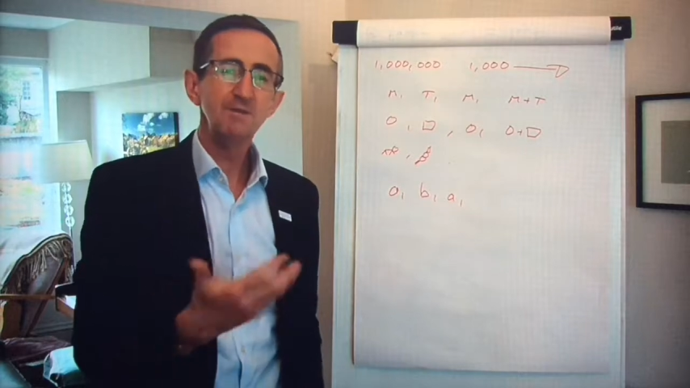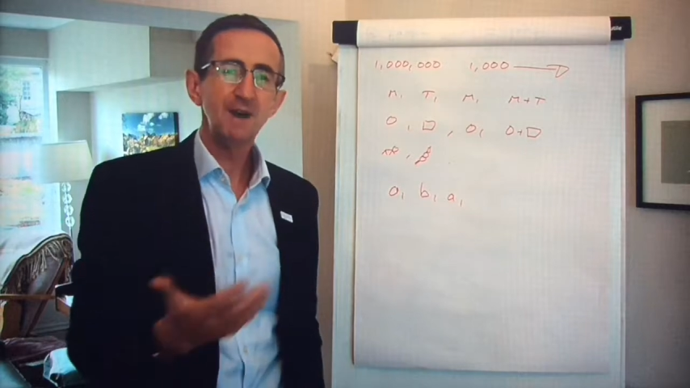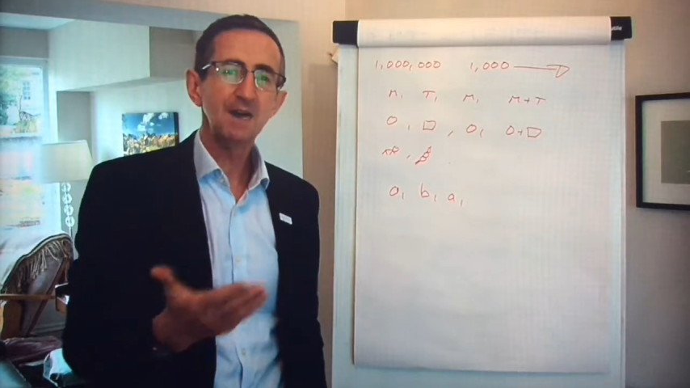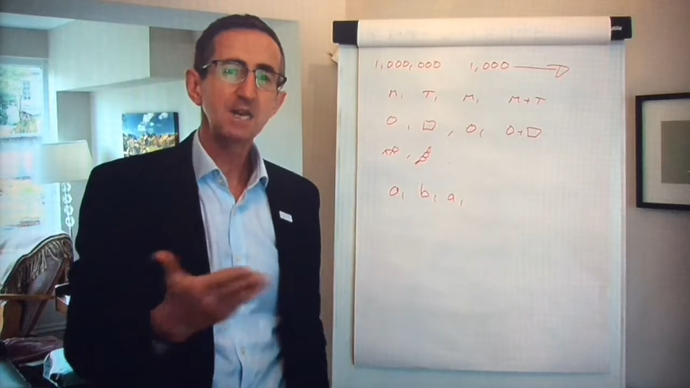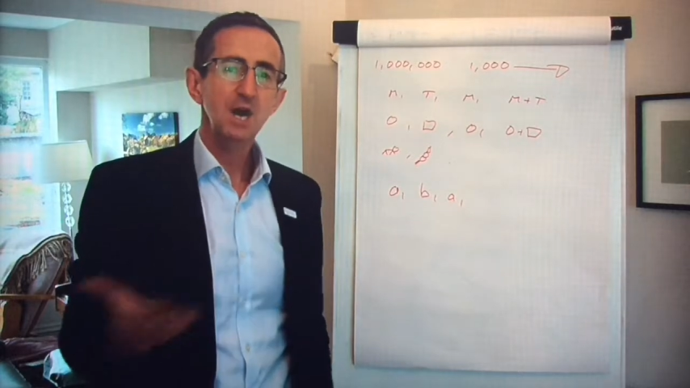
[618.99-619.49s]
In
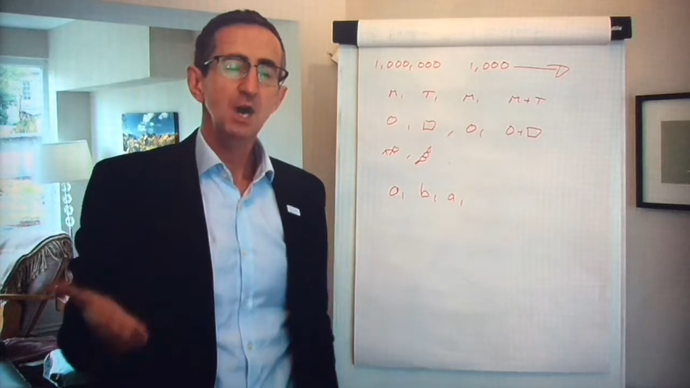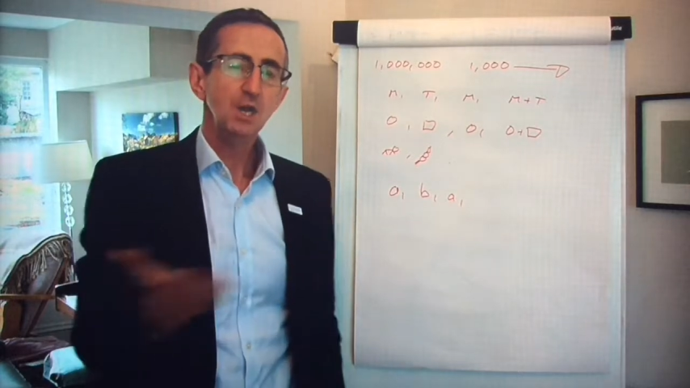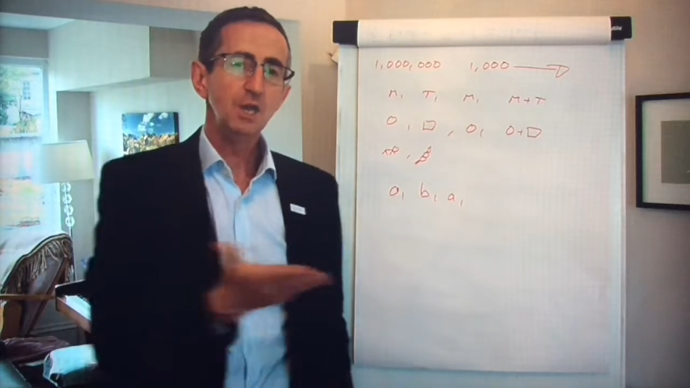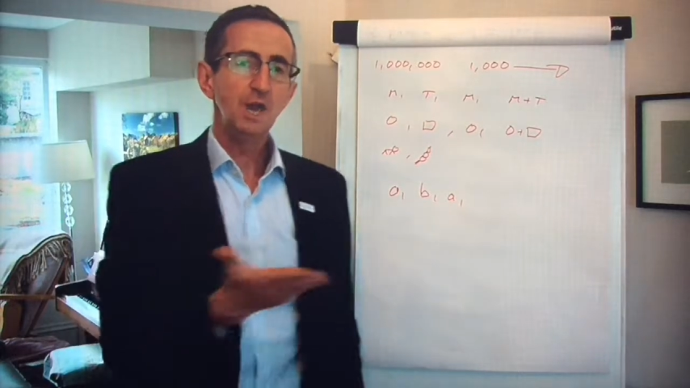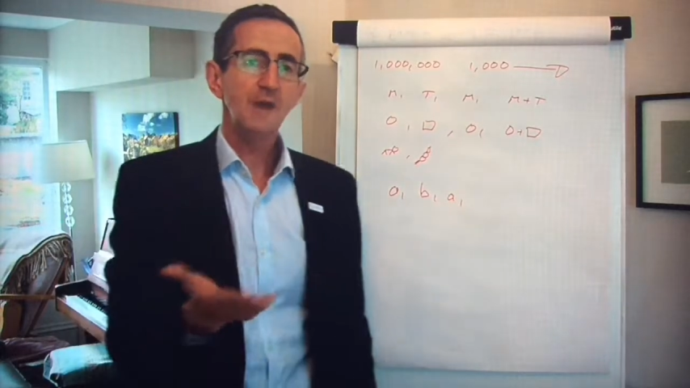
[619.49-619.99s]
fact,
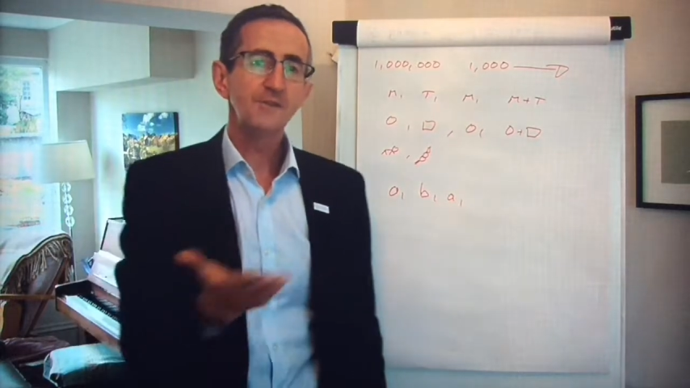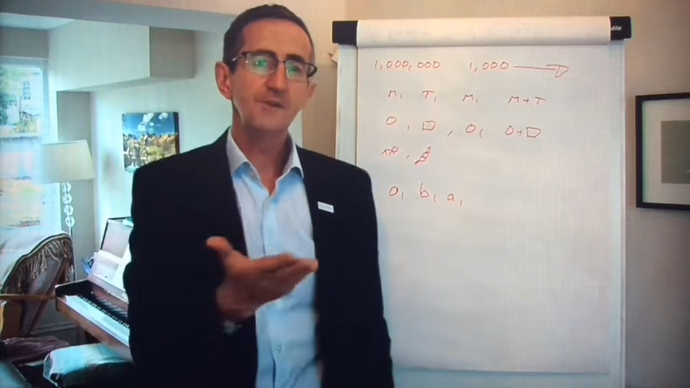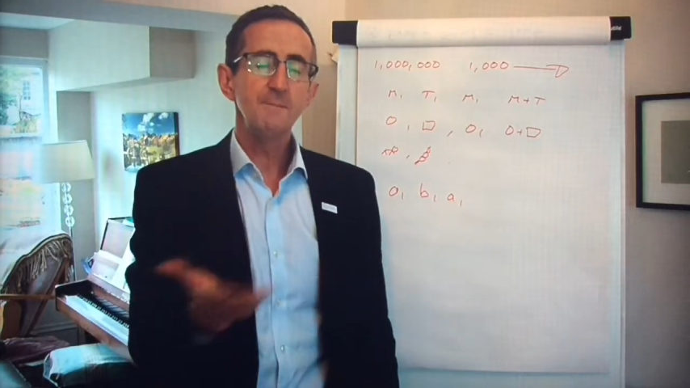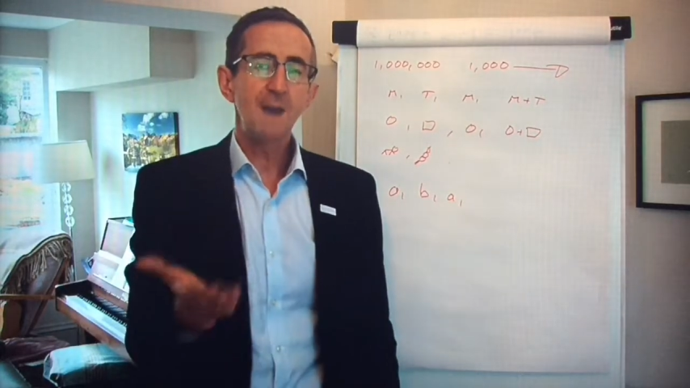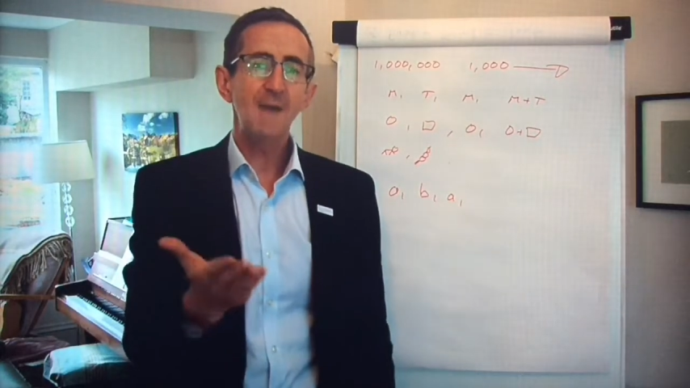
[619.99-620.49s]
you
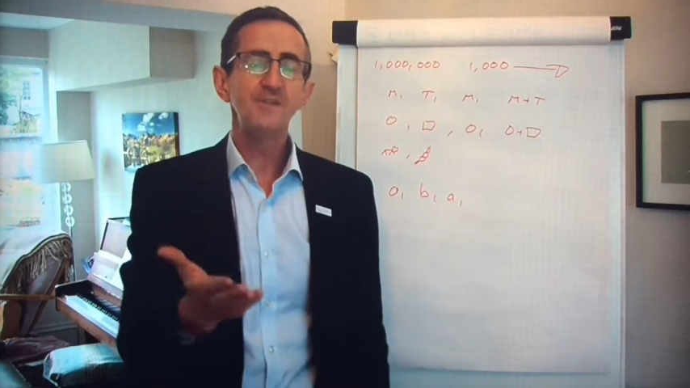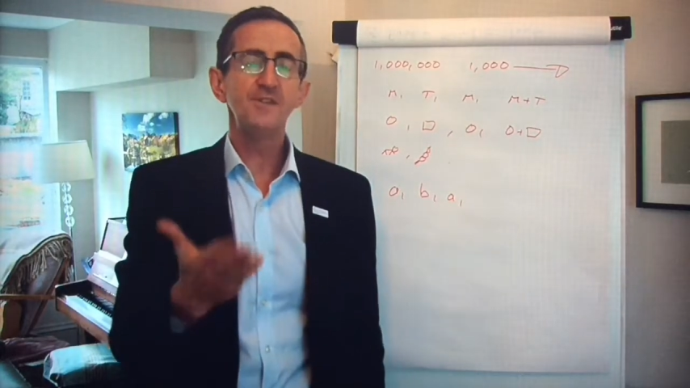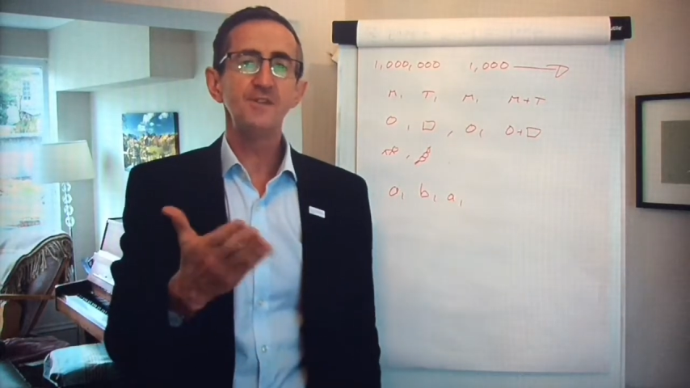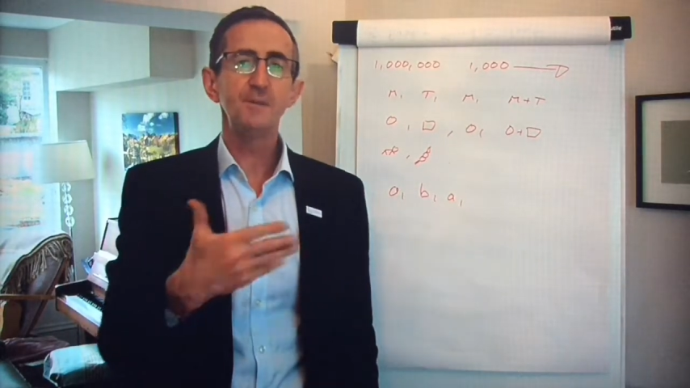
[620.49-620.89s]
ask, maths is